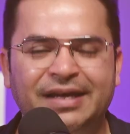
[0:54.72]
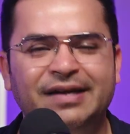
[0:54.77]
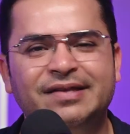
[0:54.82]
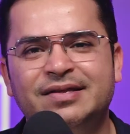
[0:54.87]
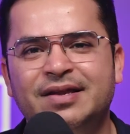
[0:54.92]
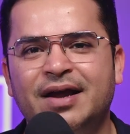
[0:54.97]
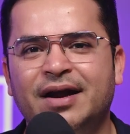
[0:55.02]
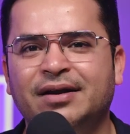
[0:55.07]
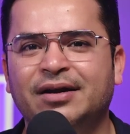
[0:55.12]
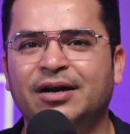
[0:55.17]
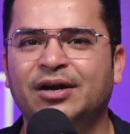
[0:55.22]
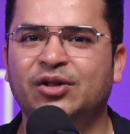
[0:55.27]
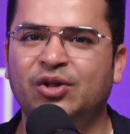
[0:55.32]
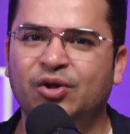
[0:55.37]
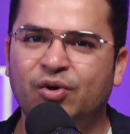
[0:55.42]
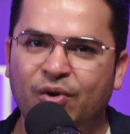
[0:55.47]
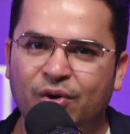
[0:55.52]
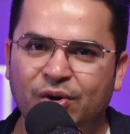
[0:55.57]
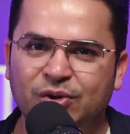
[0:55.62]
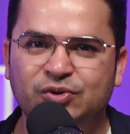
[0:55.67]
they started,
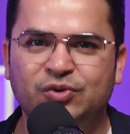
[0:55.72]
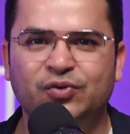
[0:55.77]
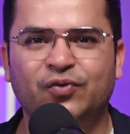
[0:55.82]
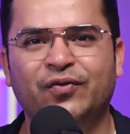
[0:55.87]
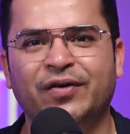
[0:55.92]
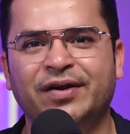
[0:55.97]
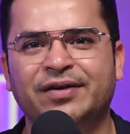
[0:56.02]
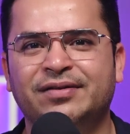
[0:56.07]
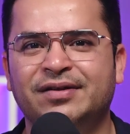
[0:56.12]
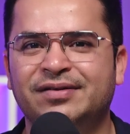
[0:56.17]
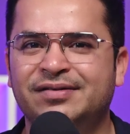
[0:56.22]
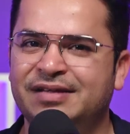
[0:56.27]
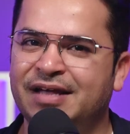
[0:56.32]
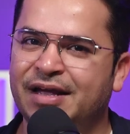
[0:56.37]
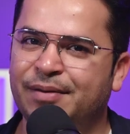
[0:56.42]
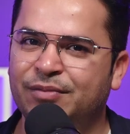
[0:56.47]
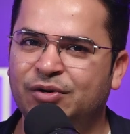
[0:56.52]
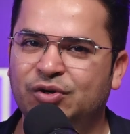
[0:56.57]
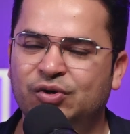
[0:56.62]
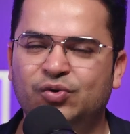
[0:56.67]
they also faced the
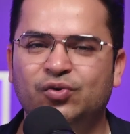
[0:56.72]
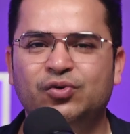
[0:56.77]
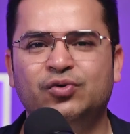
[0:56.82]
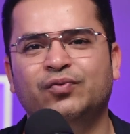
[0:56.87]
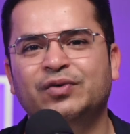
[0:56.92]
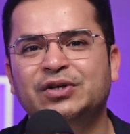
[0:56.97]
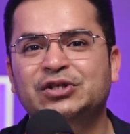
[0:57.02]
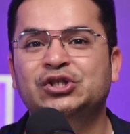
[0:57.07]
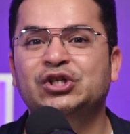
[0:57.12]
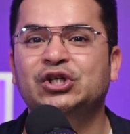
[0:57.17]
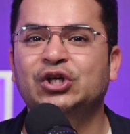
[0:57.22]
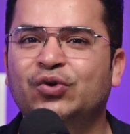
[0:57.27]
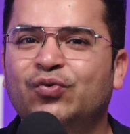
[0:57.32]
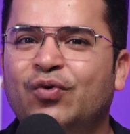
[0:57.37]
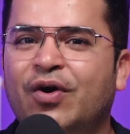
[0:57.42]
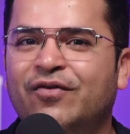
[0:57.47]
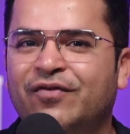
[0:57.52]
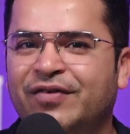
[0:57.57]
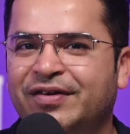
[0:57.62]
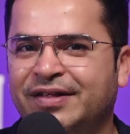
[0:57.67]
same issues which
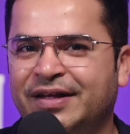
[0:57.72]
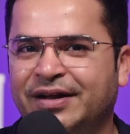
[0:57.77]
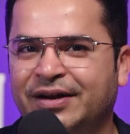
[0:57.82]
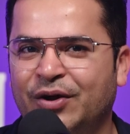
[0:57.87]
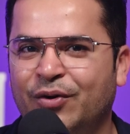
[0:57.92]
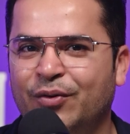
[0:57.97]
you are facing